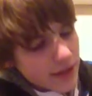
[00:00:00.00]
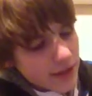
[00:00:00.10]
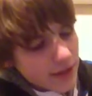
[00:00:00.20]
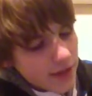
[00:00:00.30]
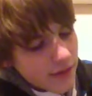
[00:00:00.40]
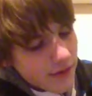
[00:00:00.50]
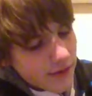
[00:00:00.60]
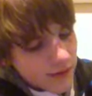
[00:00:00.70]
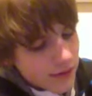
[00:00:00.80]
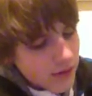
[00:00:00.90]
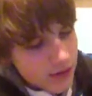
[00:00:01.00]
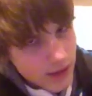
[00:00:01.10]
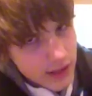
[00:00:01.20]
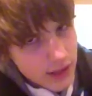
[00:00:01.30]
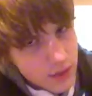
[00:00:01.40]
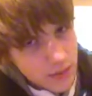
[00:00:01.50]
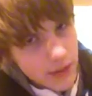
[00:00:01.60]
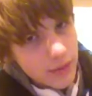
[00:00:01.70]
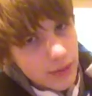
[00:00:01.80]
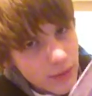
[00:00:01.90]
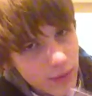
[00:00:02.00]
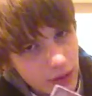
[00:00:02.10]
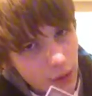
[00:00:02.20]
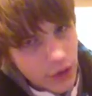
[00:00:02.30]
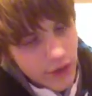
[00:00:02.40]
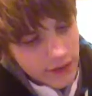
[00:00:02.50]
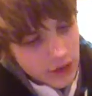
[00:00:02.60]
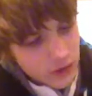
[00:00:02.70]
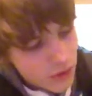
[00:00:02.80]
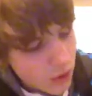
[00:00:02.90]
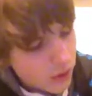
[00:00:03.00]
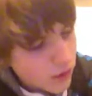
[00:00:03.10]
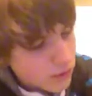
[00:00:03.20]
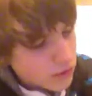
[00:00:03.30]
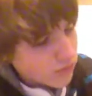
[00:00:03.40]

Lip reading: and stuff that you do not really want going off on. No,